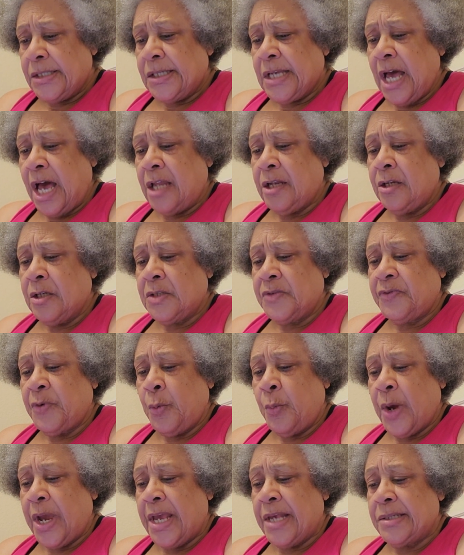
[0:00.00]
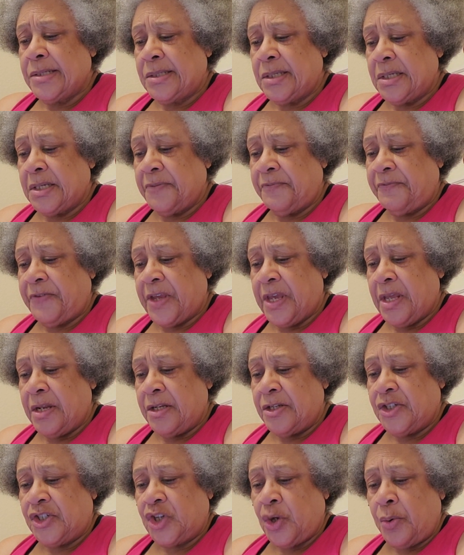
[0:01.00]
God looks for ways to defend
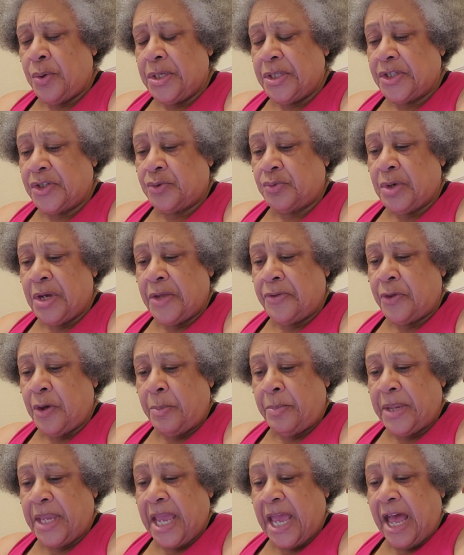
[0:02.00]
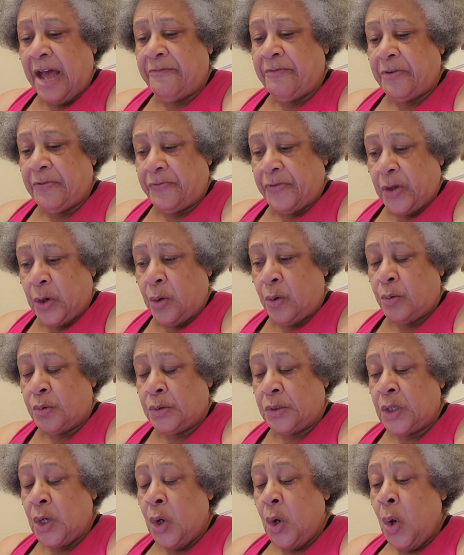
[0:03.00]
and show his strength on behalf of
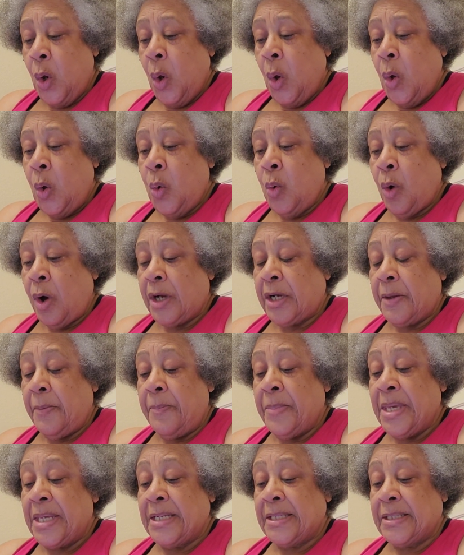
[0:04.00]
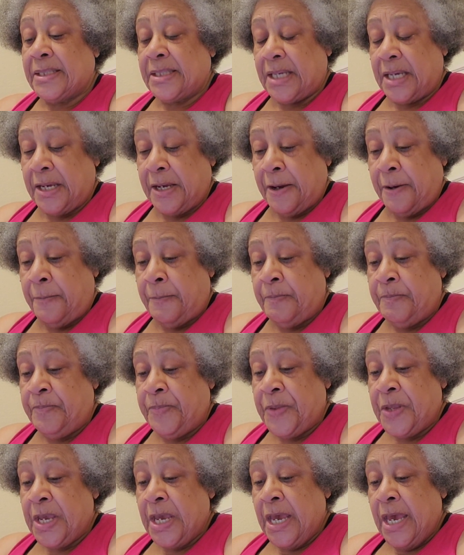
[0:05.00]
those who are committed to him.
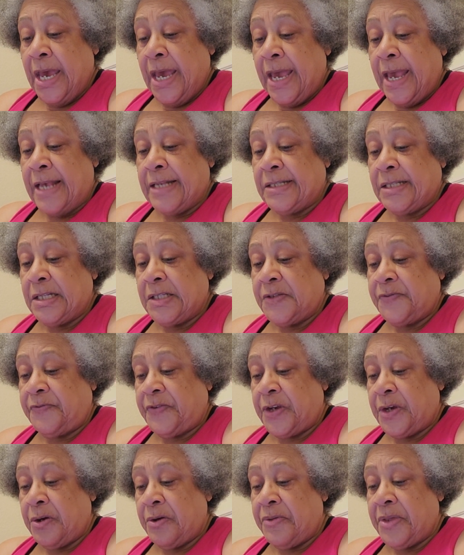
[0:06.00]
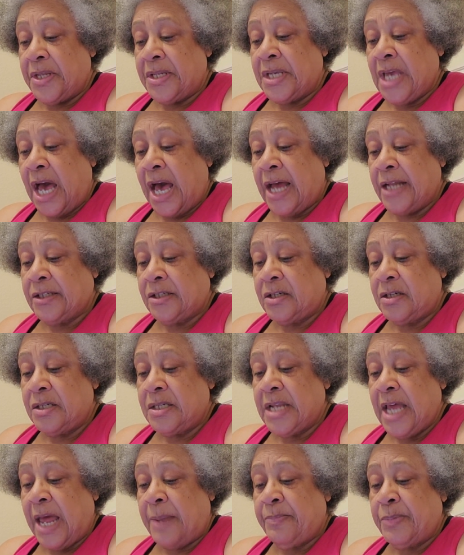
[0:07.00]
Asa's fear that God
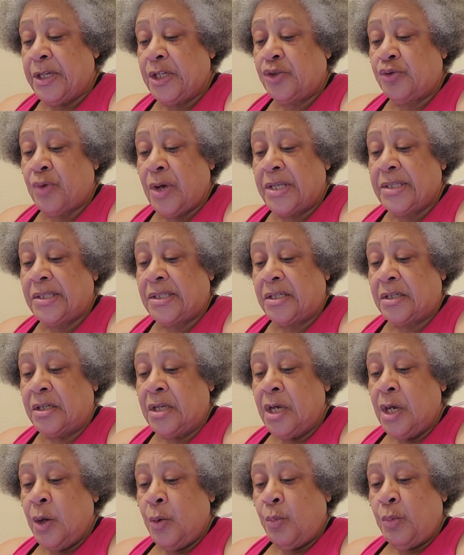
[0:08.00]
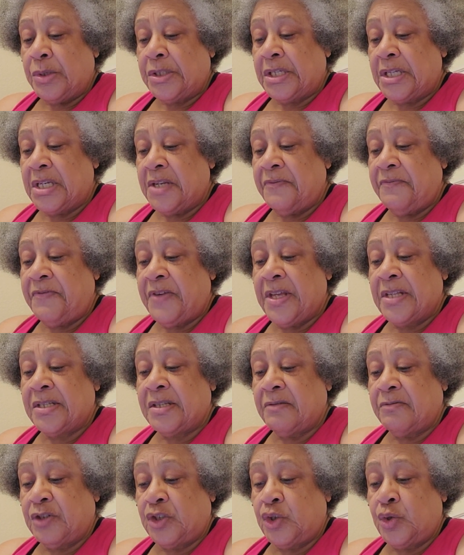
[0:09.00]
could not be trusted with the
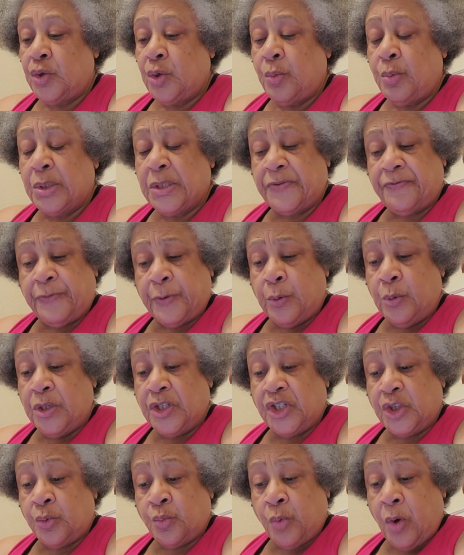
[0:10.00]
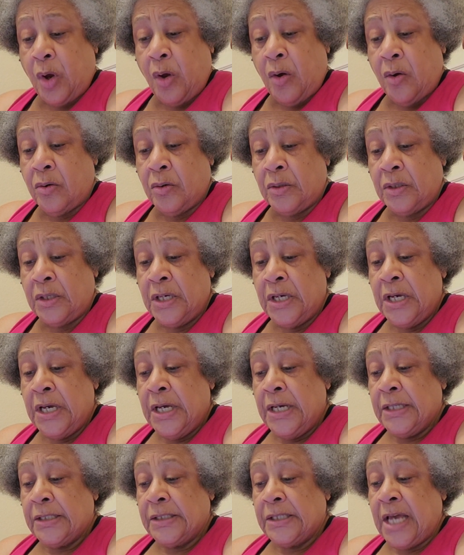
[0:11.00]
defense of Judah was foolish and wrong.
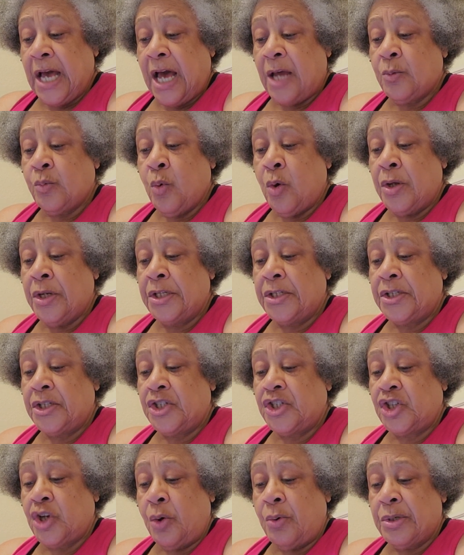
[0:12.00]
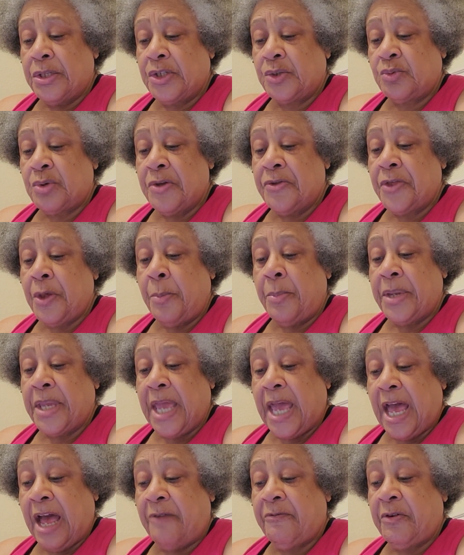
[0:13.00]
God wanted to show his strength on
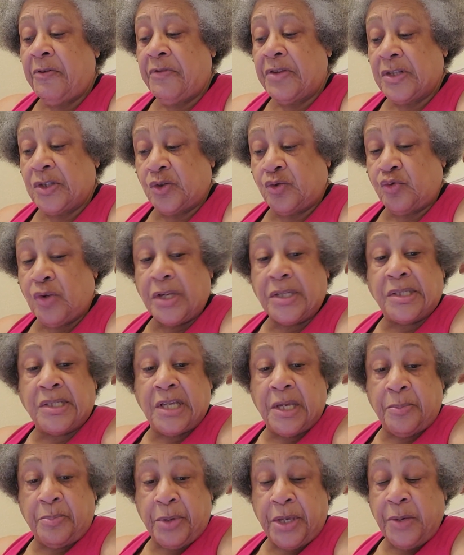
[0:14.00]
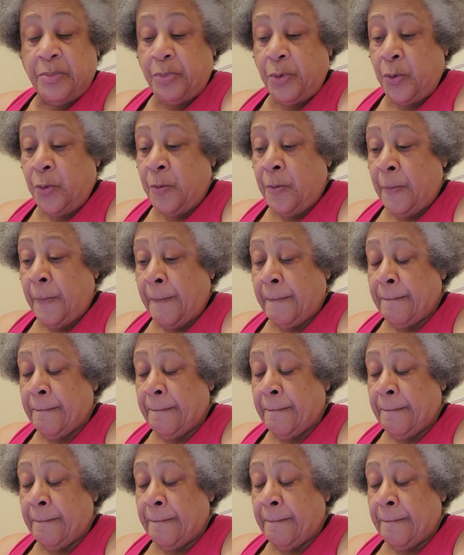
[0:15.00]
behalf of his trusting people.